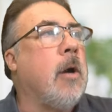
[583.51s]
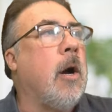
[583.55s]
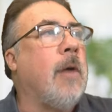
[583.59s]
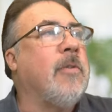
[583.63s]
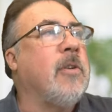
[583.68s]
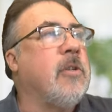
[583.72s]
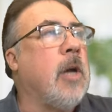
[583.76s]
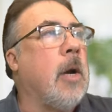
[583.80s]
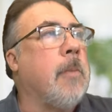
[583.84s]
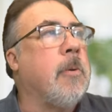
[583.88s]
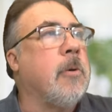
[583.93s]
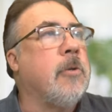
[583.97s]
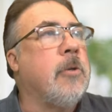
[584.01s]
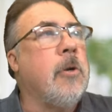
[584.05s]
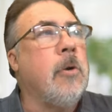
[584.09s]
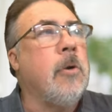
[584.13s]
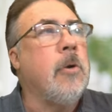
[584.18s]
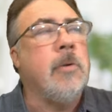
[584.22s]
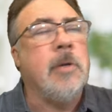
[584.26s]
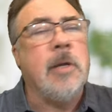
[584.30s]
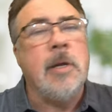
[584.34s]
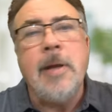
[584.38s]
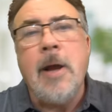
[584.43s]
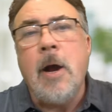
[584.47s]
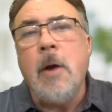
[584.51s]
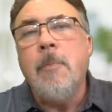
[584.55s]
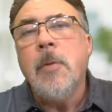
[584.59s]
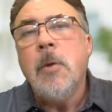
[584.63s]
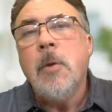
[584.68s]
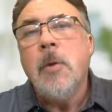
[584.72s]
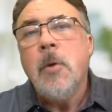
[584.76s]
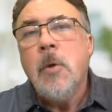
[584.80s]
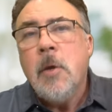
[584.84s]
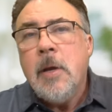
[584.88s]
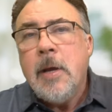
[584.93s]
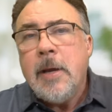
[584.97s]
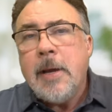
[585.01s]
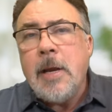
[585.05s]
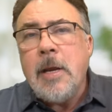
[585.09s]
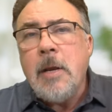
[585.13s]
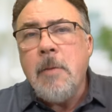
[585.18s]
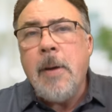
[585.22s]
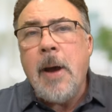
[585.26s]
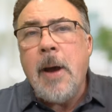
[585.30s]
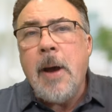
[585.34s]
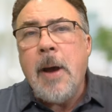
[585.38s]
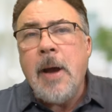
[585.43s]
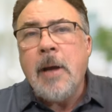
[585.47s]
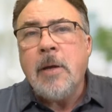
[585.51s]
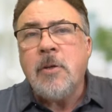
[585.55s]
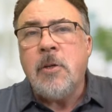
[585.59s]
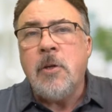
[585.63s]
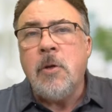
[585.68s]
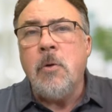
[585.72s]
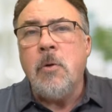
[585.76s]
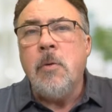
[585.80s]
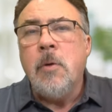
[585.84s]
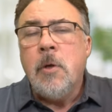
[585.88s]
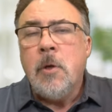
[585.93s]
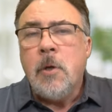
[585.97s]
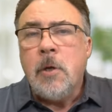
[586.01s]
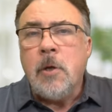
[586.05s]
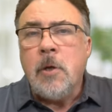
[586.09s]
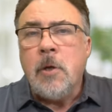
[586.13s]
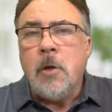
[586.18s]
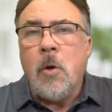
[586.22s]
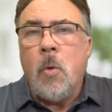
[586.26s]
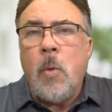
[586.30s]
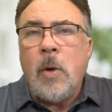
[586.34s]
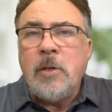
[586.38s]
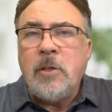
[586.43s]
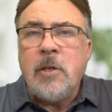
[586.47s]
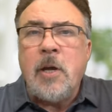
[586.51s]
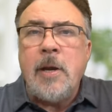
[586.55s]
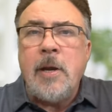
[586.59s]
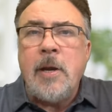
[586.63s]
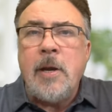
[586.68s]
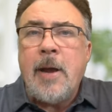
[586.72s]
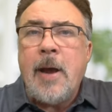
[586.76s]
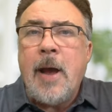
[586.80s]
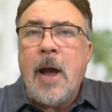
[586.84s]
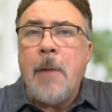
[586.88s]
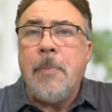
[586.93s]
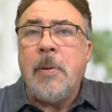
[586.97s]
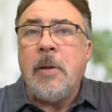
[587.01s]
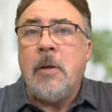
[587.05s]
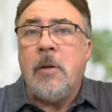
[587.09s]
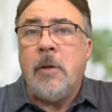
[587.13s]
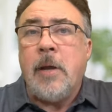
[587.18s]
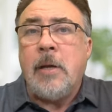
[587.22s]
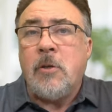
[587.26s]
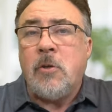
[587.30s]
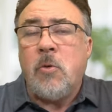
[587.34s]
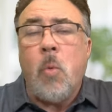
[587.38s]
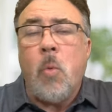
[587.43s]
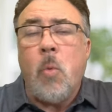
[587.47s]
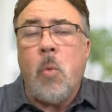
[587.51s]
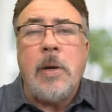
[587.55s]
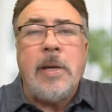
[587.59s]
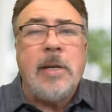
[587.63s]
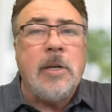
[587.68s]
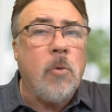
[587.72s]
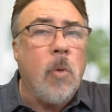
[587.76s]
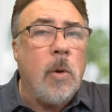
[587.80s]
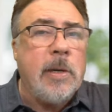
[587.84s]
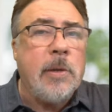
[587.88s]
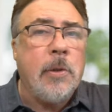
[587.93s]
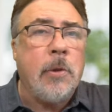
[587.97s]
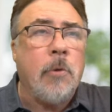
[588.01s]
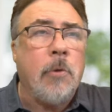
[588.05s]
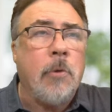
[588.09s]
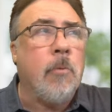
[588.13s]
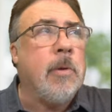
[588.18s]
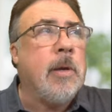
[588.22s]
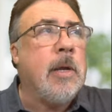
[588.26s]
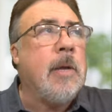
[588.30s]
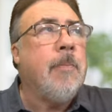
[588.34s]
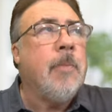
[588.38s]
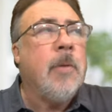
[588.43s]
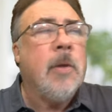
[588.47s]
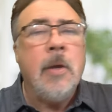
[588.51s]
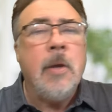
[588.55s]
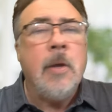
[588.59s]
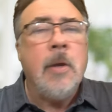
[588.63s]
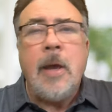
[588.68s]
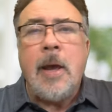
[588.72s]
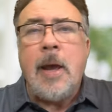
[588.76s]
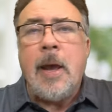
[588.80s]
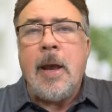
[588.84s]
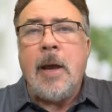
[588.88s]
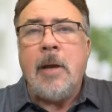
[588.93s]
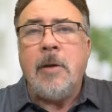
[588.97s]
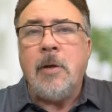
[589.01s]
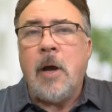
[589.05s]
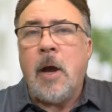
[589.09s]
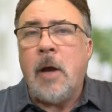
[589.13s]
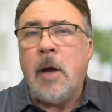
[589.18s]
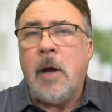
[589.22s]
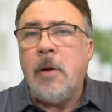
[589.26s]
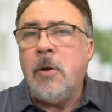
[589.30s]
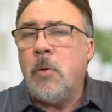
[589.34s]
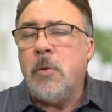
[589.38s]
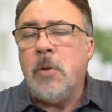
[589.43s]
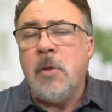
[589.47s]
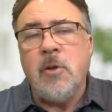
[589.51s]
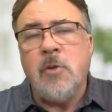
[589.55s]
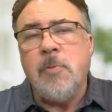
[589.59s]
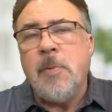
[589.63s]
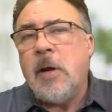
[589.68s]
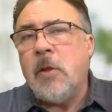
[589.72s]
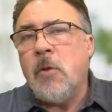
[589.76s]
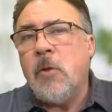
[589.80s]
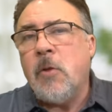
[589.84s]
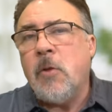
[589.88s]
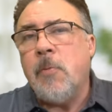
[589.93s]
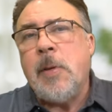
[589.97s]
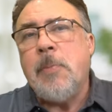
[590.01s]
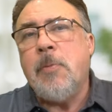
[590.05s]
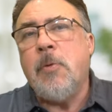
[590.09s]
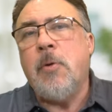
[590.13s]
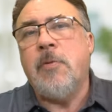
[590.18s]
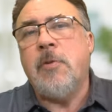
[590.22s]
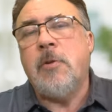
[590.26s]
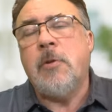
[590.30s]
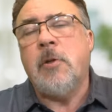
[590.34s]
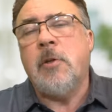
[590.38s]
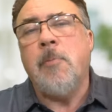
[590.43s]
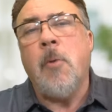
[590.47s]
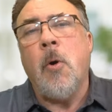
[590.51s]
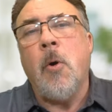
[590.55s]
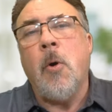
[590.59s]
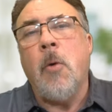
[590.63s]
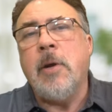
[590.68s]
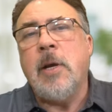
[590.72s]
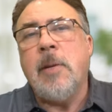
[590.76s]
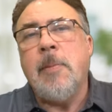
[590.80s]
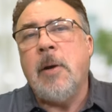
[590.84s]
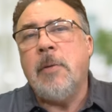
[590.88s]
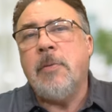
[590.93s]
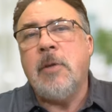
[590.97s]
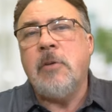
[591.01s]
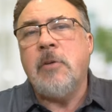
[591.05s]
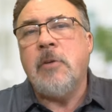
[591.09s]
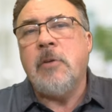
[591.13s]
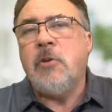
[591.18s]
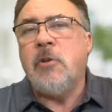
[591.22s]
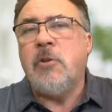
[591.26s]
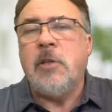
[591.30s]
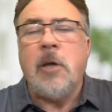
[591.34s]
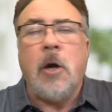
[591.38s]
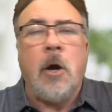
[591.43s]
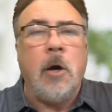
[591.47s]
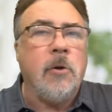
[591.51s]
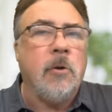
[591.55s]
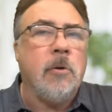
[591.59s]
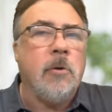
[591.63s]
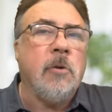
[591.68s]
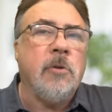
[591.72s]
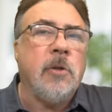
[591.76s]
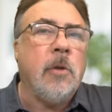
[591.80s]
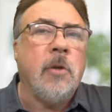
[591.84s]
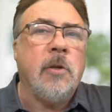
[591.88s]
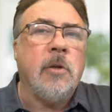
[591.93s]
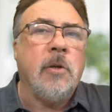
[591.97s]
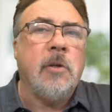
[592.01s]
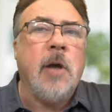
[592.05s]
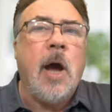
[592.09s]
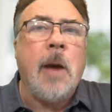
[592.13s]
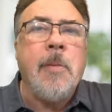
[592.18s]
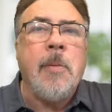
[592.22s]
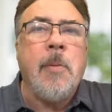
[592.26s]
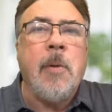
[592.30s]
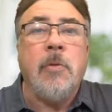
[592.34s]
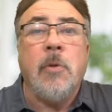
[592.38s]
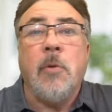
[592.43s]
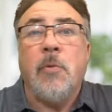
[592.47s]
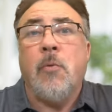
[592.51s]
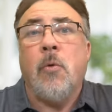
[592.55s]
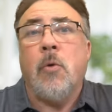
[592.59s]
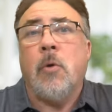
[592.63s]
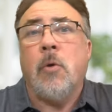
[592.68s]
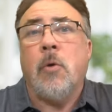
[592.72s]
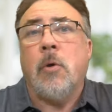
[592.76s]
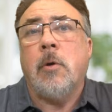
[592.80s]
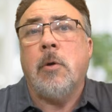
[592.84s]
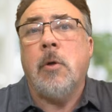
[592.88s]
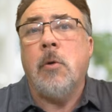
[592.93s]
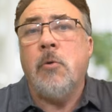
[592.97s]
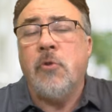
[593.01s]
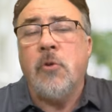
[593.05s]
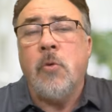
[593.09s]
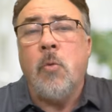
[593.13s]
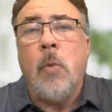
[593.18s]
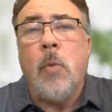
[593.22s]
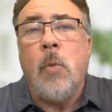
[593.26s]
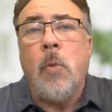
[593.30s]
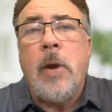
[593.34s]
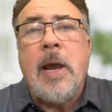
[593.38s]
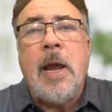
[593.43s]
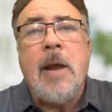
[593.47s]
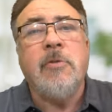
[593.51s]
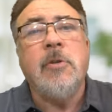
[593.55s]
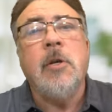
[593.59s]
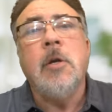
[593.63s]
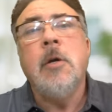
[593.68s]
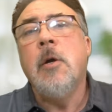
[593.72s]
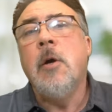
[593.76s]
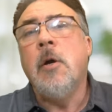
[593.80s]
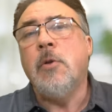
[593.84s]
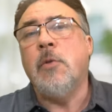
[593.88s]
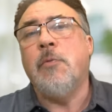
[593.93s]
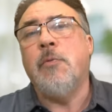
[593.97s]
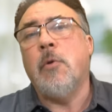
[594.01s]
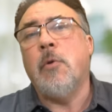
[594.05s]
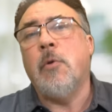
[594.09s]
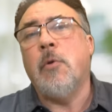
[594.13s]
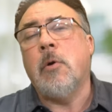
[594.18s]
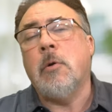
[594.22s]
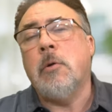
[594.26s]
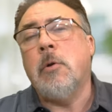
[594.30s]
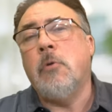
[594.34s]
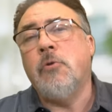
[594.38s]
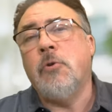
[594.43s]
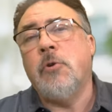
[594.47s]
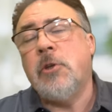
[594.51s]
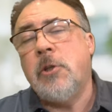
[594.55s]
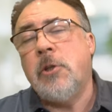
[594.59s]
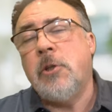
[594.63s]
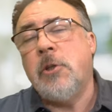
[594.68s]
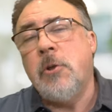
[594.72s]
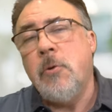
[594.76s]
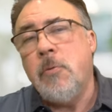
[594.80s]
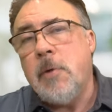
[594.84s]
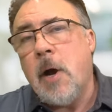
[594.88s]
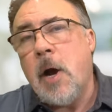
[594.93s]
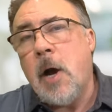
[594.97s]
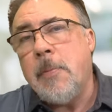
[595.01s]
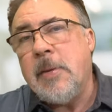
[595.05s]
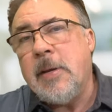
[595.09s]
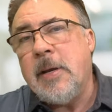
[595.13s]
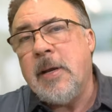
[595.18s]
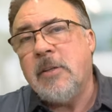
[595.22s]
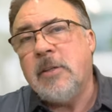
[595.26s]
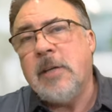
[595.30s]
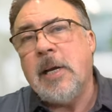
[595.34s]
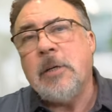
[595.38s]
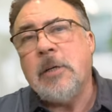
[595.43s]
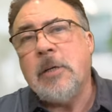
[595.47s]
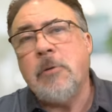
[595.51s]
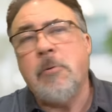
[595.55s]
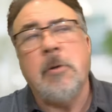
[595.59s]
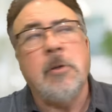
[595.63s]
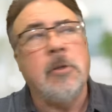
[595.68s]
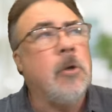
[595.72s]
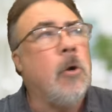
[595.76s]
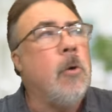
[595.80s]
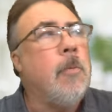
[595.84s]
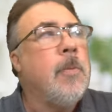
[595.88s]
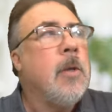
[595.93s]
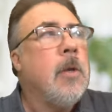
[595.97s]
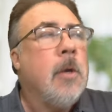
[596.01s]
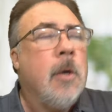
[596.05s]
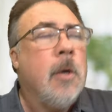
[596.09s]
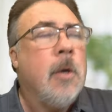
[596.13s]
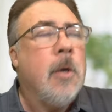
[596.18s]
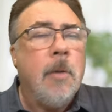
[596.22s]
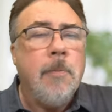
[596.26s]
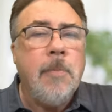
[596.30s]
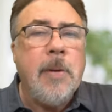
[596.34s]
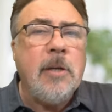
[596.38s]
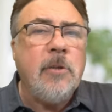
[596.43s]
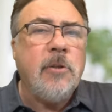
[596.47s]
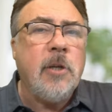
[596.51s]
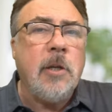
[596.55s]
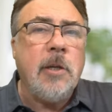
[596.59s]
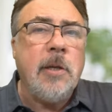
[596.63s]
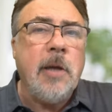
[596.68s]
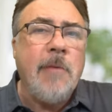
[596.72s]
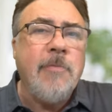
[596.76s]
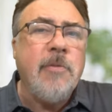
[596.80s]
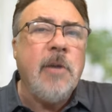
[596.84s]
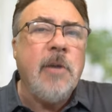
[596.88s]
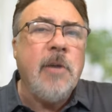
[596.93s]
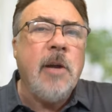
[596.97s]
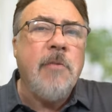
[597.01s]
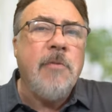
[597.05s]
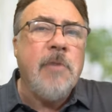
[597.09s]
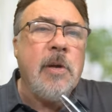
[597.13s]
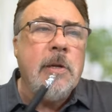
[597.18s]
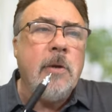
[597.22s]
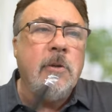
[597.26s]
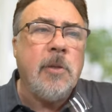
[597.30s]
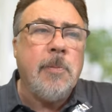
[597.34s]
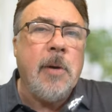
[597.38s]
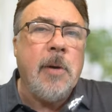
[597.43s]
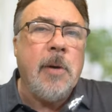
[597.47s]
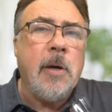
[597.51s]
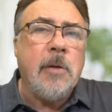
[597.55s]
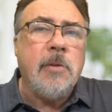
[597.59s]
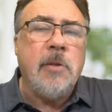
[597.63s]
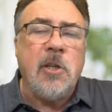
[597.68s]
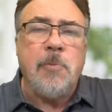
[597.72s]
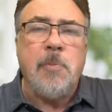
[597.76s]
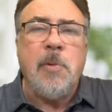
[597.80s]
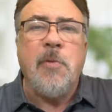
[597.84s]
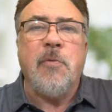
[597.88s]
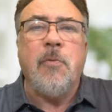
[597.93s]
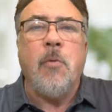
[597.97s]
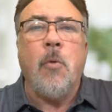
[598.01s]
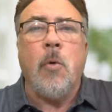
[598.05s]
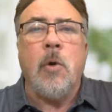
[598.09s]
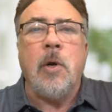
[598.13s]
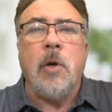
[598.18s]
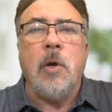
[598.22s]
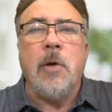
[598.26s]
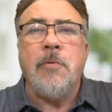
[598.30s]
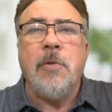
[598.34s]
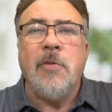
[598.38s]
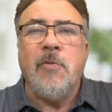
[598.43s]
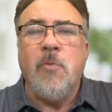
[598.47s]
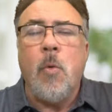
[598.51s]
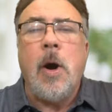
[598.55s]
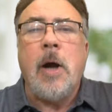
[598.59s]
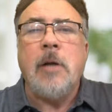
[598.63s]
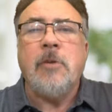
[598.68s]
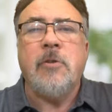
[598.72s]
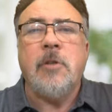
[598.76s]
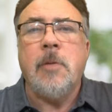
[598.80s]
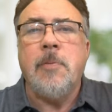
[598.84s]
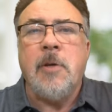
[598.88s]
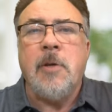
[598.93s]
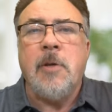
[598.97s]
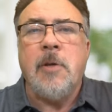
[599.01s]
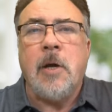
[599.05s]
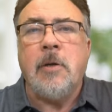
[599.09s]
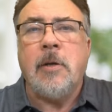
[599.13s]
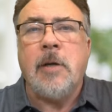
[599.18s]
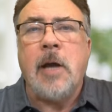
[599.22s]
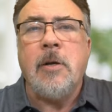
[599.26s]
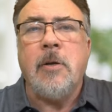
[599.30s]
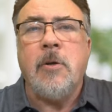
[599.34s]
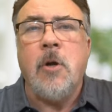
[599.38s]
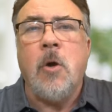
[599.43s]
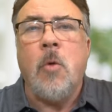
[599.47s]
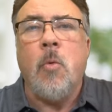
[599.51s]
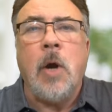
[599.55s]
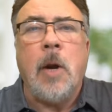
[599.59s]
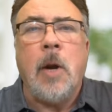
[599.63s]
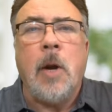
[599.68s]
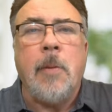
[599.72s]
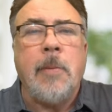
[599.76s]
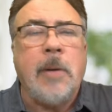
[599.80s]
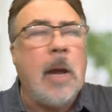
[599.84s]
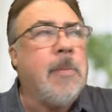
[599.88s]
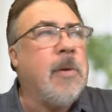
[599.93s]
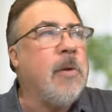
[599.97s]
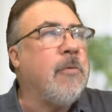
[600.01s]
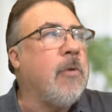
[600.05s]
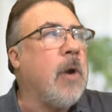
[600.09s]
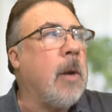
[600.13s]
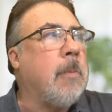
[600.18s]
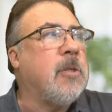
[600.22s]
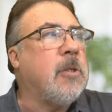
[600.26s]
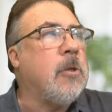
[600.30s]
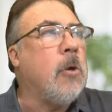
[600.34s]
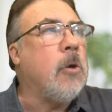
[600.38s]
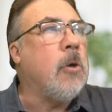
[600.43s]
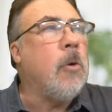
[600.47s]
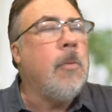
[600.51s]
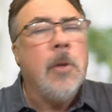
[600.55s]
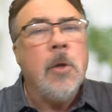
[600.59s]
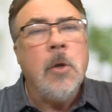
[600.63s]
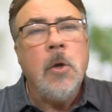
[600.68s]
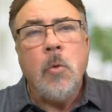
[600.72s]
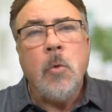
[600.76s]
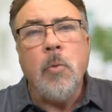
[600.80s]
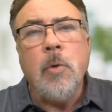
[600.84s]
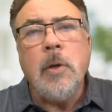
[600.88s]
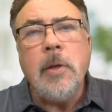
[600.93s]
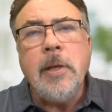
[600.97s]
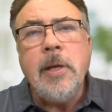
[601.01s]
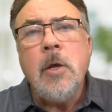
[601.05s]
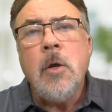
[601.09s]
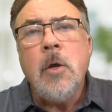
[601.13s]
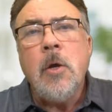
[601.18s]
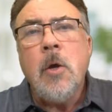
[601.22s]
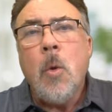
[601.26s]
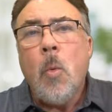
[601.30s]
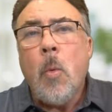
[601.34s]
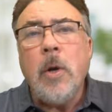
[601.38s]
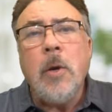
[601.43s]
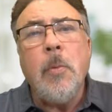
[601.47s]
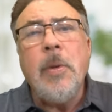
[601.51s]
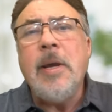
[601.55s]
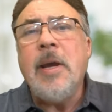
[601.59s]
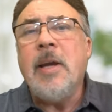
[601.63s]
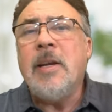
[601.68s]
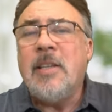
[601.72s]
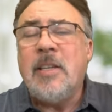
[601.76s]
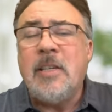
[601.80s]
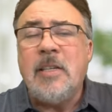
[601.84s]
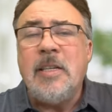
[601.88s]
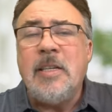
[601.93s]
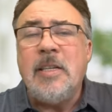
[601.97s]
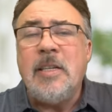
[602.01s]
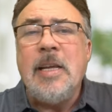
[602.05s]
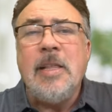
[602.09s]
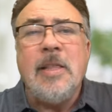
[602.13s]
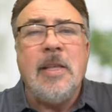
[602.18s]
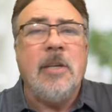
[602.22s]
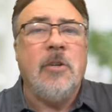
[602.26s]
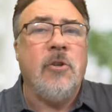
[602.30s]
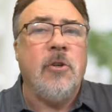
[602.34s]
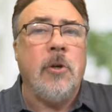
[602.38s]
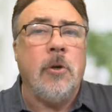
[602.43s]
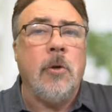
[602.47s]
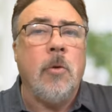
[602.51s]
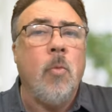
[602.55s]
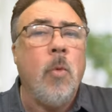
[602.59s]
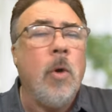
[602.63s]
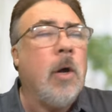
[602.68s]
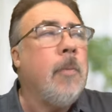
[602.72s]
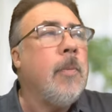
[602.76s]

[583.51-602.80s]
Obviously, opportunity. Now, getting back to you know what's going to happen in, in 2023, and I know there's been other people who have spoken about this. You see articles all the time about the foreclosure waves the foreclosure tsunami, etc. So basically, I've done videos about this before, and if you've watched them, you kind of know where I'm coming from. So really, what are we going to see this year?